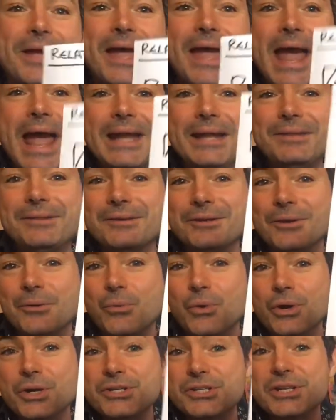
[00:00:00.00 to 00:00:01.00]
Anything that
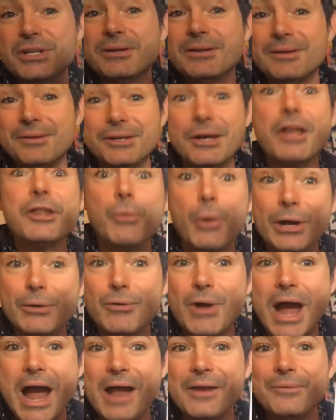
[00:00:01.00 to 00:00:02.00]
works in the other way
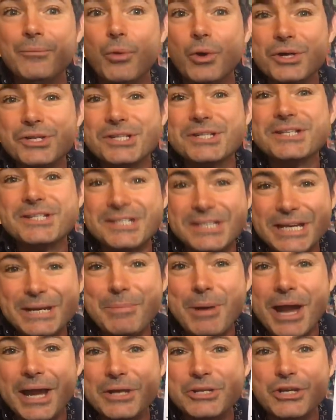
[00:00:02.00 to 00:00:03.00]
around works in C
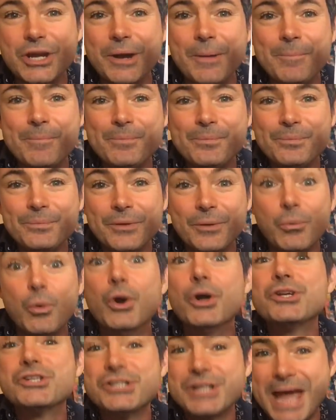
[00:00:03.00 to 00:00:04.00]
major,
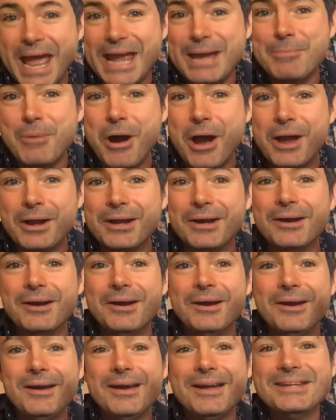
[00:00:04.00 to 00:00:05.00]
works in A minor,
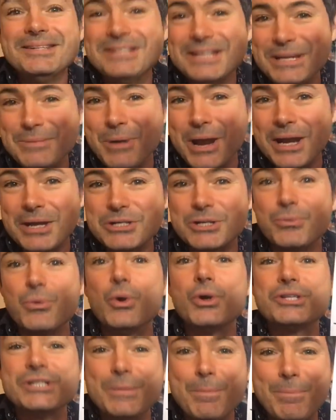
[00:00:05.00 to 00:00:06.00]
D major
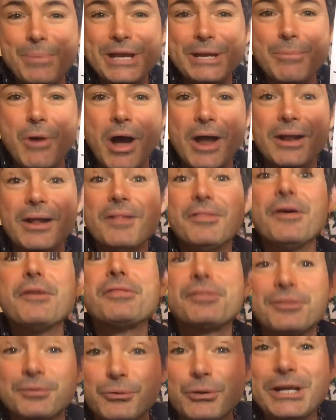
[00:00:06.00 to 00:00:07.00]
works in B minor. The
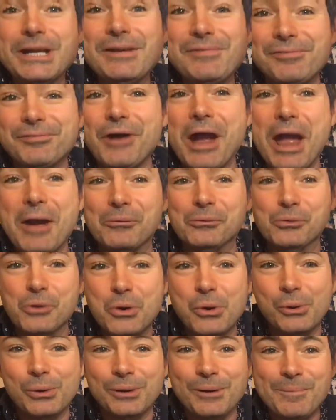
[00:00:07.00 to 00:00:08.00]
3-fret
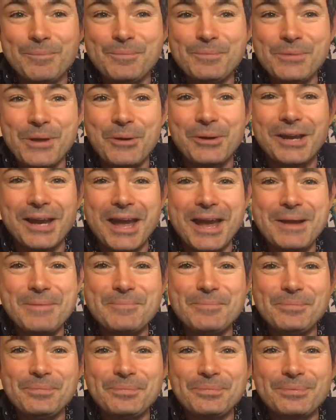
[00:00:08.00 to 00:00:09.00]
rule, okay?
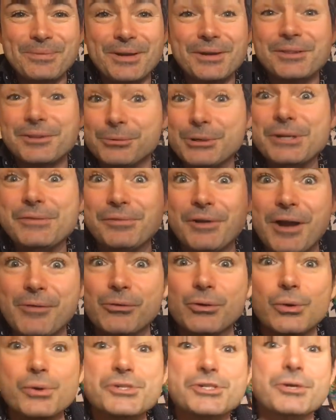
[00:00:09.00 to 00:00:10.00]
3-fret
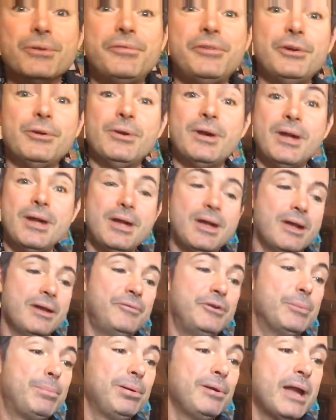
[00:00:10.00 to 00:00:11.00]
rule. So if you're
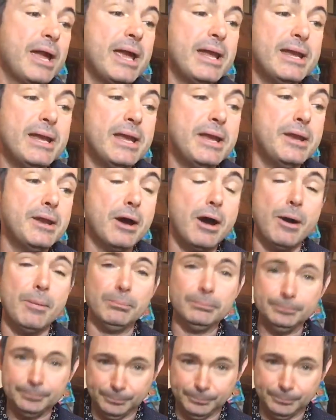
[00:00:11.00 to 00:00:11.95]
playing in if